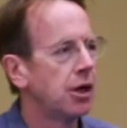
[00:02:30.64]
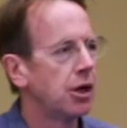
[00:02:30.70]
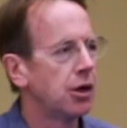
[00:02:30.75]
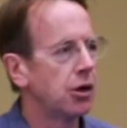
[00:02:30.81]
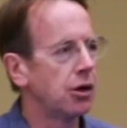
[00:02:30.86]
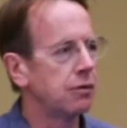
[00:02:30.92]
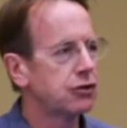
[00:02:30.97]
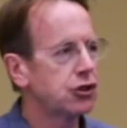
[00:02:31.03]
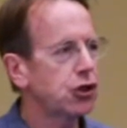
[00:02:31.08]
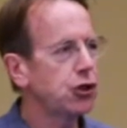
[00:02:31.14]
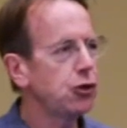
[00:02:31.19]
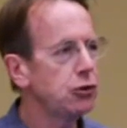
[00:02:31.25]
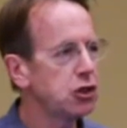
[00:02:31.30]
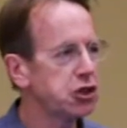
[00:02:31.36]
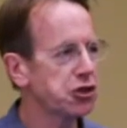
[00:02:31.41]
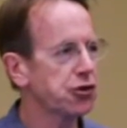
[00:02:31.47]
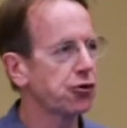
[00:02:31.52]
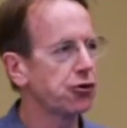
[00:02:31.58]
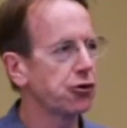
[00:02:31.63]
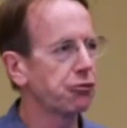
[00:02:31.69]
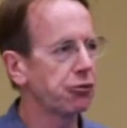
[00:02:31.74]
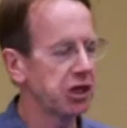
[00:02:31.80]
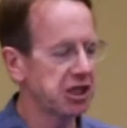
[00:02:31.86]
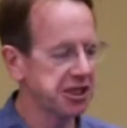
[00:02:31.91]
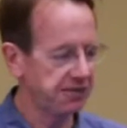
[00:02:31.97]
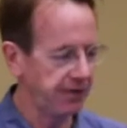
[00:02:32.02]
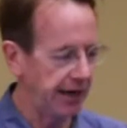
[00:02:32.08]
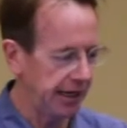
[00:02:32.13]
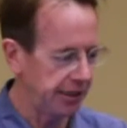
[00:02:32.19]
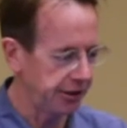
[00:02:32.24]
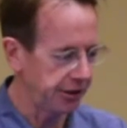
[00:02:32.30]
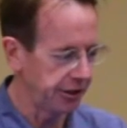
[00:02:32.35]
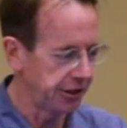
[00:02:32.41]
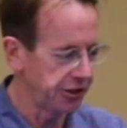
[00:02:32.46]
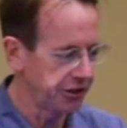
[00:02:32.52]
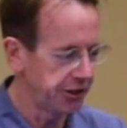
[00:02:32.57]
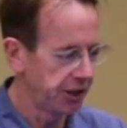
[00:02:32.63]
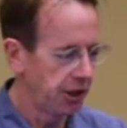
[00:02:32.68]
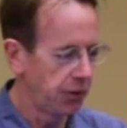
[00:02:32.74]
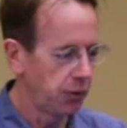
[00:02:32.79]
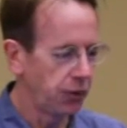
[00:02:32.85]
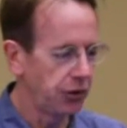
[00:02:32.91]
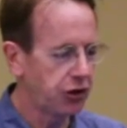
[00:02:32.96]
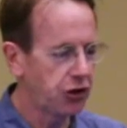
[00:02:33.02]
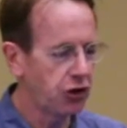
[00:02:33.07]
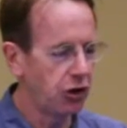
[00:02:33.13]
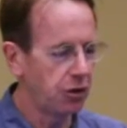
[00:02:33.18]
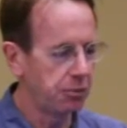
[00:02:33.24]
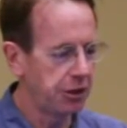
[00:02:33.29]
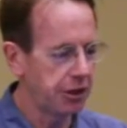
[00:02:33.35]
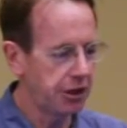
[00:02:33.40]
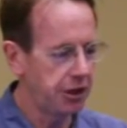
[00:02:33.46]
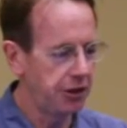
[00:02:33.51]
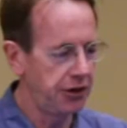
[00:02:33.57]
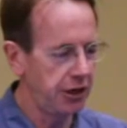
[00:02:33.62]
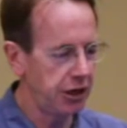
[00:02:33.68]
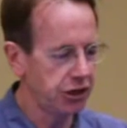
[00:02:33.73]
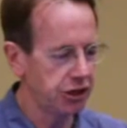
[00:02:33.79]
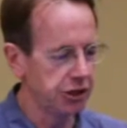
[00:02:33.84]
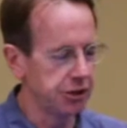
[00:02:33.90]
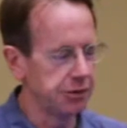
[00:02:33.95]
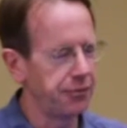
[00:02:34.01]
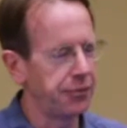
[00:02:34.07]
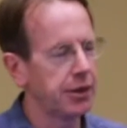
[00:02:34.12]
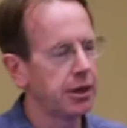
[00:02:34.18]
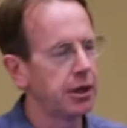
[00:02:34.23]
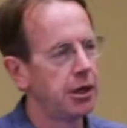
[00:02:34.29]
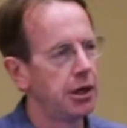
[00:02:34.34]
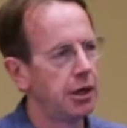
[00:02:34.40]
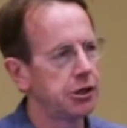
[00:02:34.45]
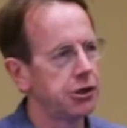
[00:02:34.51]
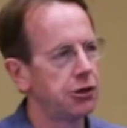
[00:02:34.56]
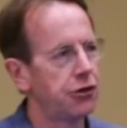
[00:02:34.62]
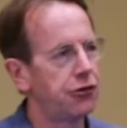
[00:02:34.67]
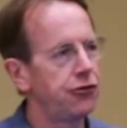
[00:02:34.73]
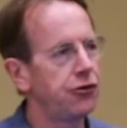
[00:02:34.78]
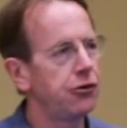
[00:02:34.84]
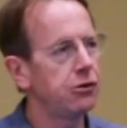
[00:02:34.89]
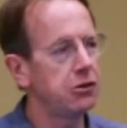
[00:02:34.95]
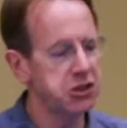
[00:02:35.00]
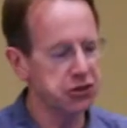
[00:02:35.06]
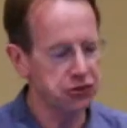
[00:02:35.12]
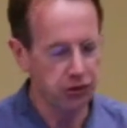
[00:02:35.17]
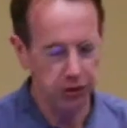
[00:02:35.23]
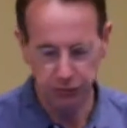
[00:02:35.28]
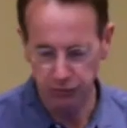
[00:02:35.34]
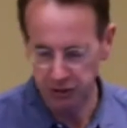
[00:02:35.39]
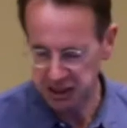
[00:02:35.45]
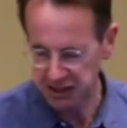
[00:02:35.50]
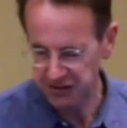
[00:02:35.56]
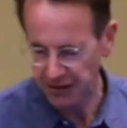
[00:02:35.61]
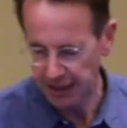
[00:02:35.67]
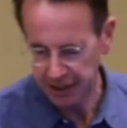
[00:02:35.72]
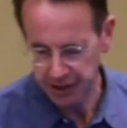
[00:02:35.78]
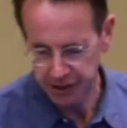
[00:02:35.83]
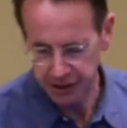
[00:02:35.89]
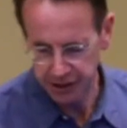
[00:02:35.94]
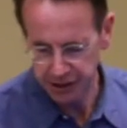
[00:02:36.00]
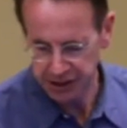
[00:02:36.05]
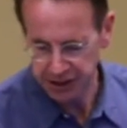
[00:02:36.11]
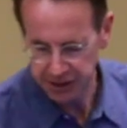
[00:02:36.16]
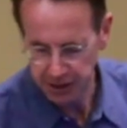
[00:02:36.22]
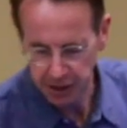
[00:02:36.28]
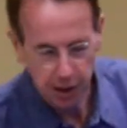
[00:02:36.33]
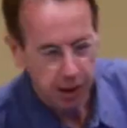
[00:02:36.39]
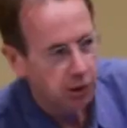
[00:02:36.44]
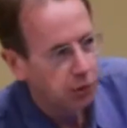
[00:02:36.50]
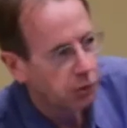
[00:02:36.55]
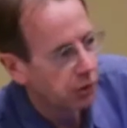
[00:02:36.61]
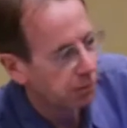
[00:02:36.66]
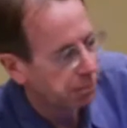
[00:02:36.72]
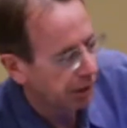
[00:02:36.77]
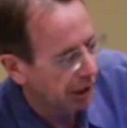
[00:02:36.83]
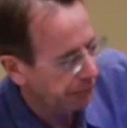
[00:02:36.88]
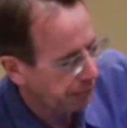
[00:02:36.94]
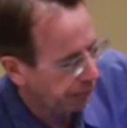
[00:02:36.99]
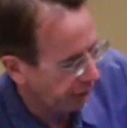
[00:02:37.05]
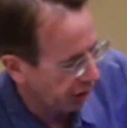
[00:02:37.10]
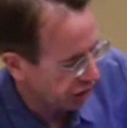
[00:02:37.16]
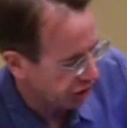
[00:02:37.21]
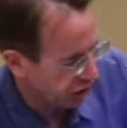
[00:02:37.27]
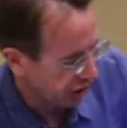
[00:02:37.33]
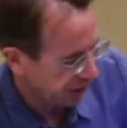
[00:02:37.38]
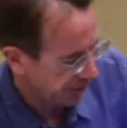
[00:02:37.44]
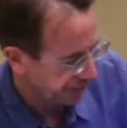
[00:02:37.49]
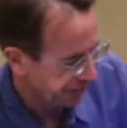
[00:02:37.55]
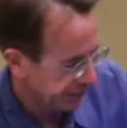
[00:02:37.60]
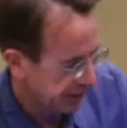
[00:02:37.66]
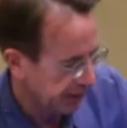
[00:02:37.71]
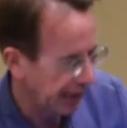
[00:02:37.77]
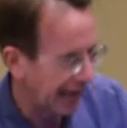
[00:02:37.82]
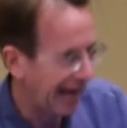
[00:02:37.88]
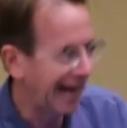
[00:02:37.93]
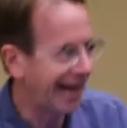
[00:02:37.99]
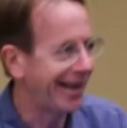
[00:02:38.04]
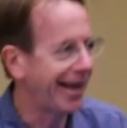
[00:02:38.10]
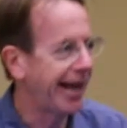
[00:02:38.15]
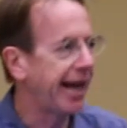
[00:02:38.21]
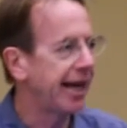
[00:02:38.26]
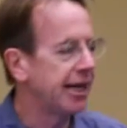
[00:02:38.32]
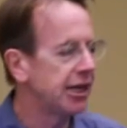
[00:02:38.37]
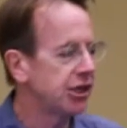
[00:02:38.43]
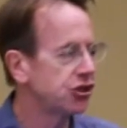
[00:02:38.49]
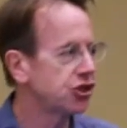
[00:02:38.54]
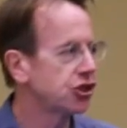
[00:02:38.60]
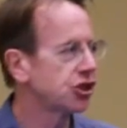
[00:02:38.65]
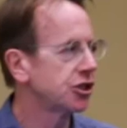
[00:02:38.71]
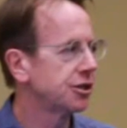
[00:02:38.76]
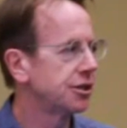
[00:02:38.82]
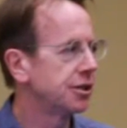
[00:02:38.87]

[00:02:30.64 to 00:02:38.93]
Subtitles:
of 2 strong risk factors with a common condition. So the 2 strong risk factors were blood pressure and age,